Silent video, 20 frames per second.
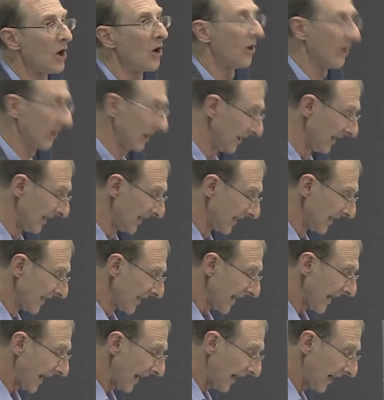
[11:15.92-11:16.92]
along,
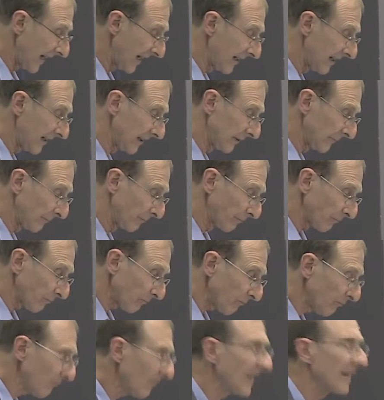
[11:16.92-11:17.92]
uh,
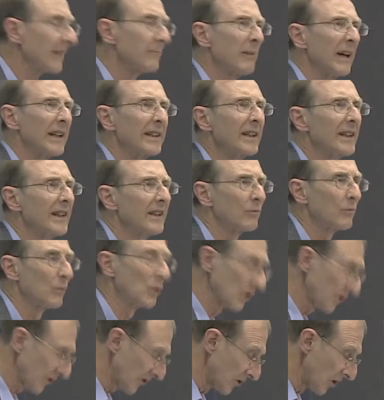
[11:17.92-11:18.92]
but
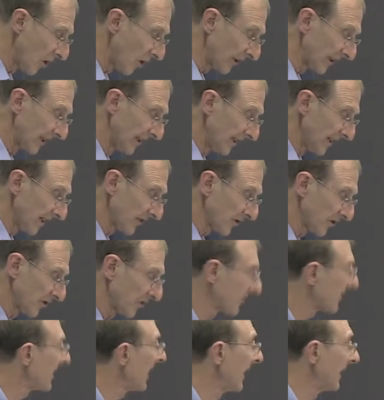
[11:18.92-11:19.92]
it was not a
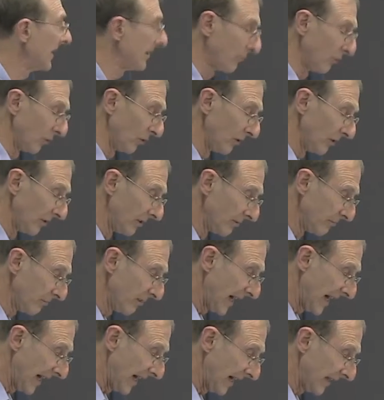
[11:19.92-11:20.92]
sustainable
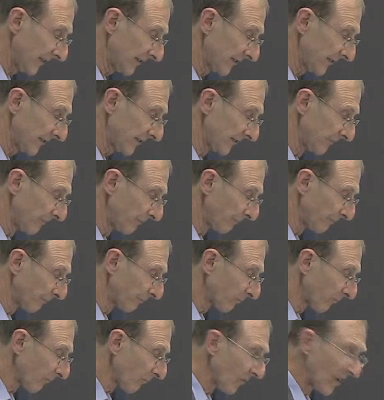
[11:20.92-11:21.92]
path.
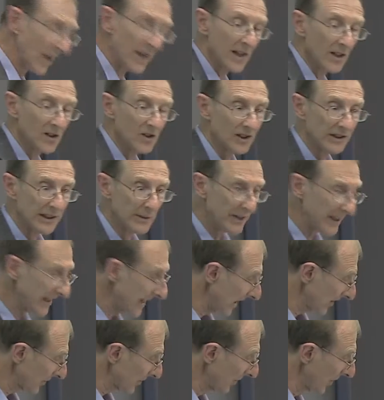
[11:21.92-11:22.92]
So let me
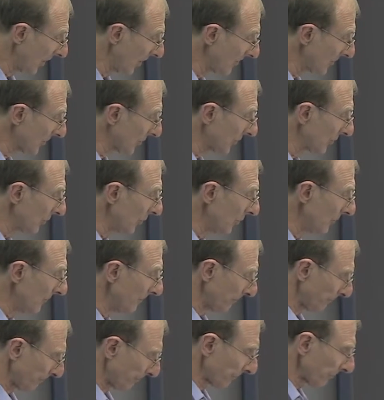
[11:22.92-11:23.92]
now turn
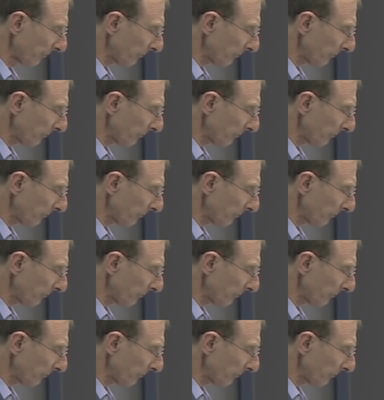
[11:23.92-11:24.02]
to